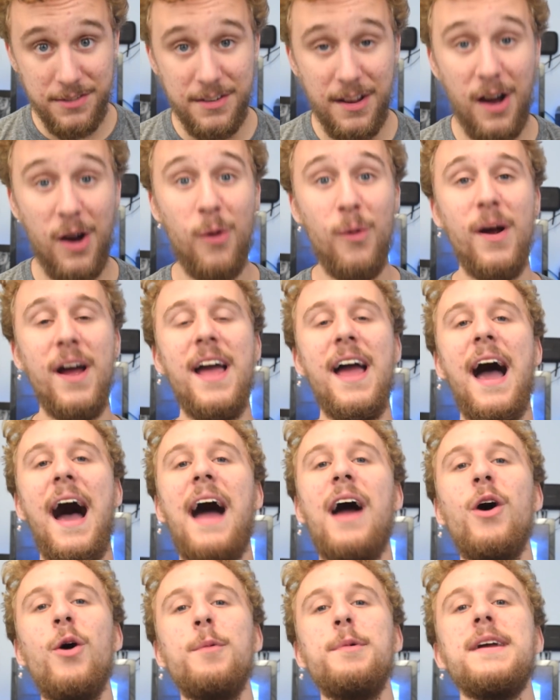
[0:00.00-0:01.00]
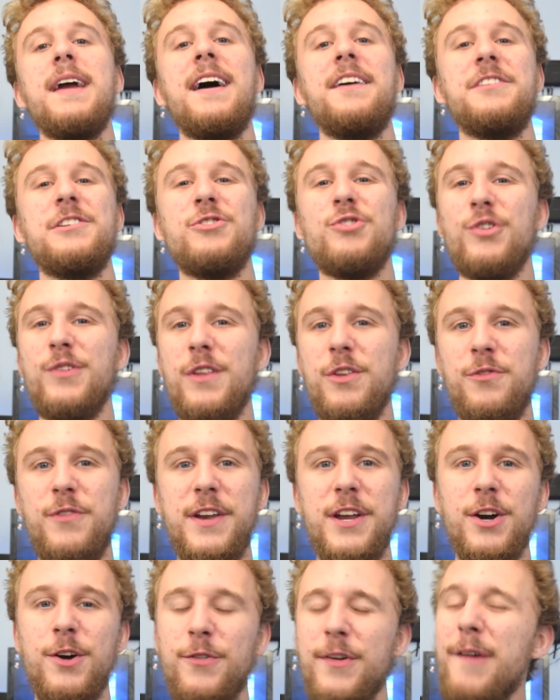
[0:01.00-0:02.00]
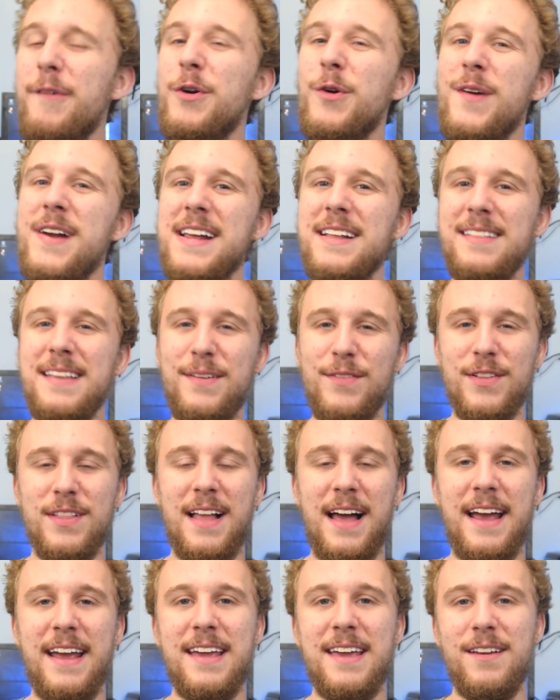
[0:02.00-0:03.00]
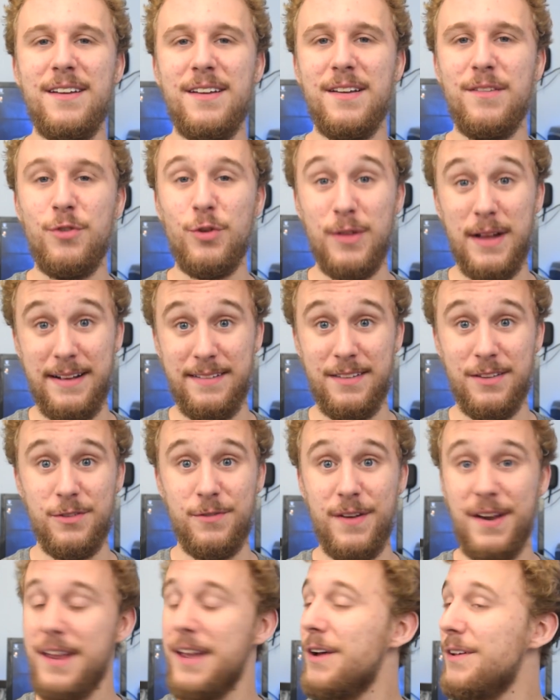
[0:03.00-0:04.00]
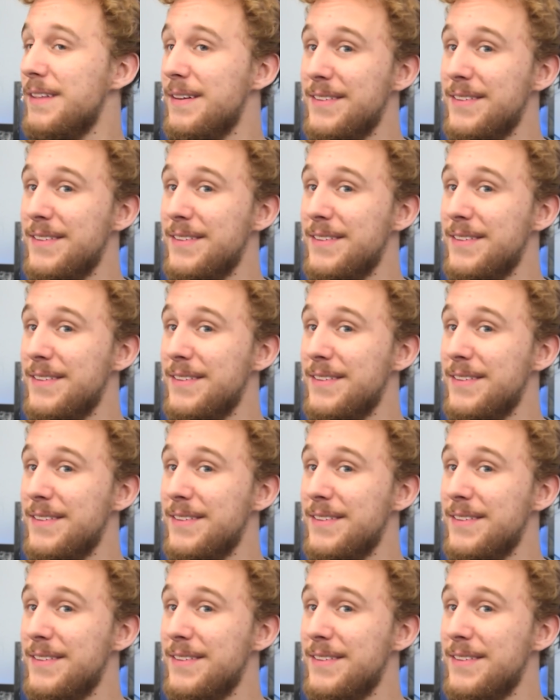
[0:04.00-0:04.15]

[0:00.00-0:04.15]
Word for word: So I hope you guys enjoyed this video. If you haven't already, leave a like if you like this video.